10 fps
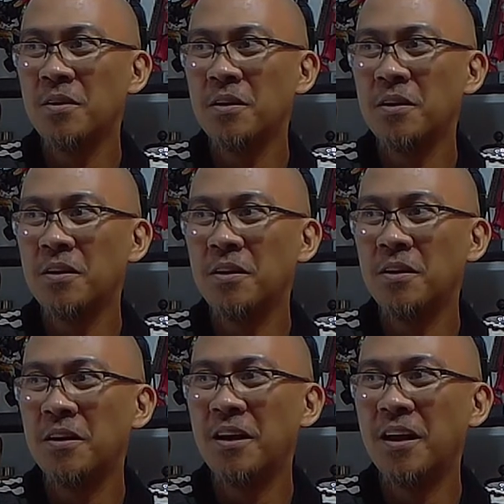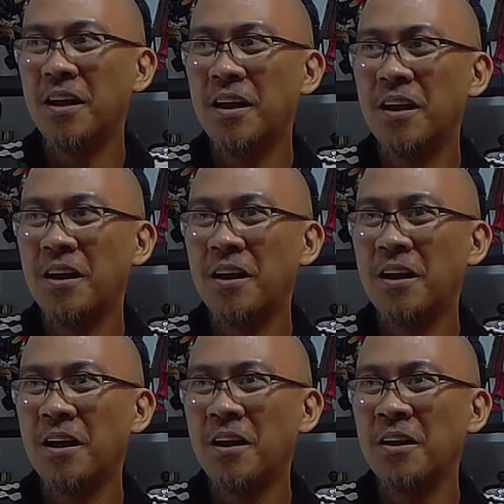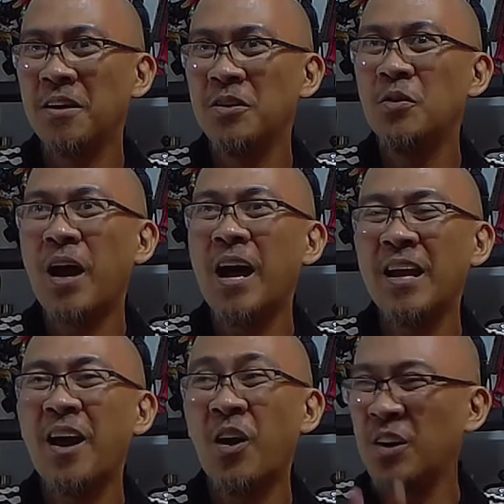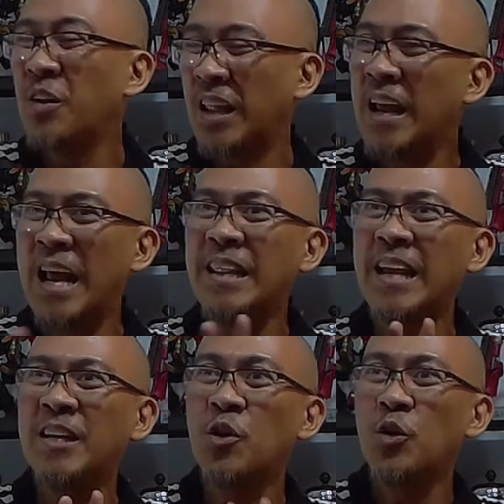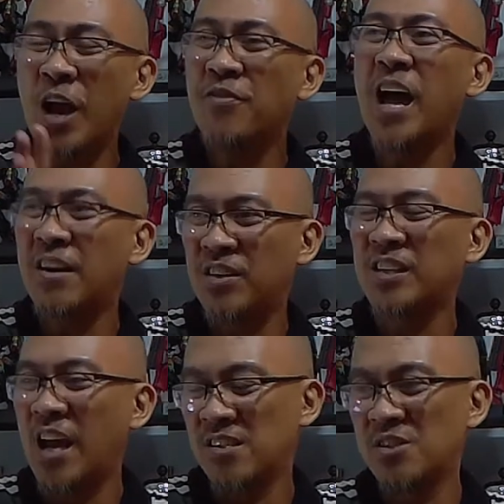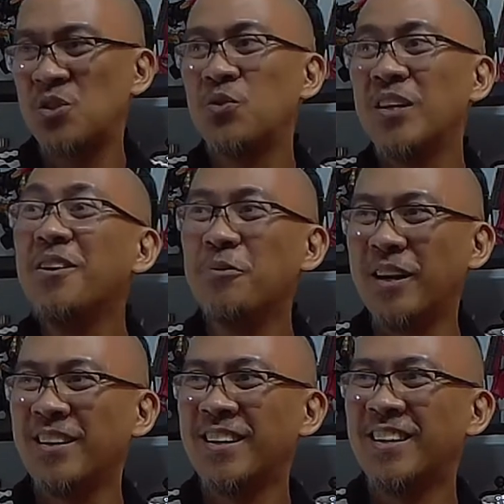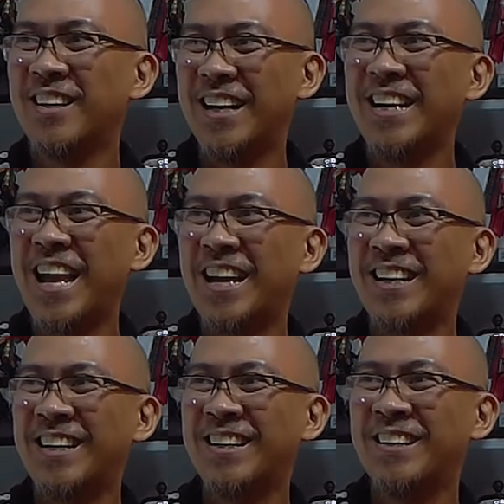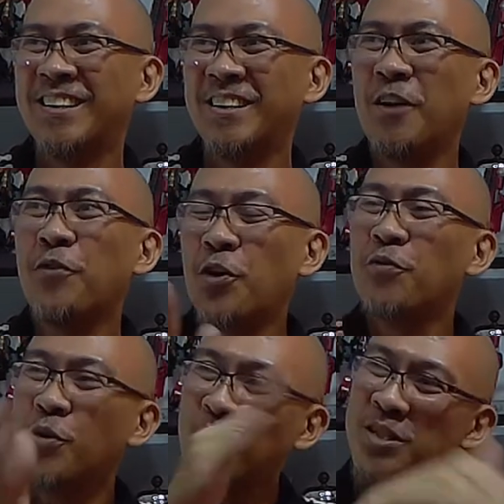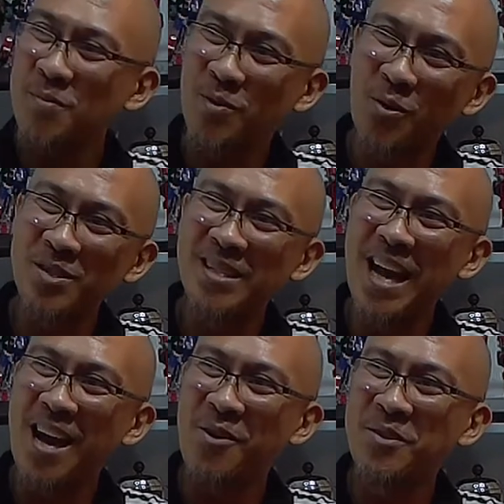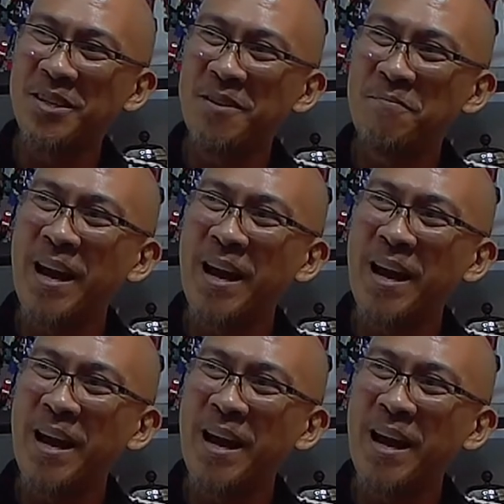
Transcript: mo pa ka-cancel basta-basta. And then you have the advertisers to deal with. Ganyan. If your viewership goes down,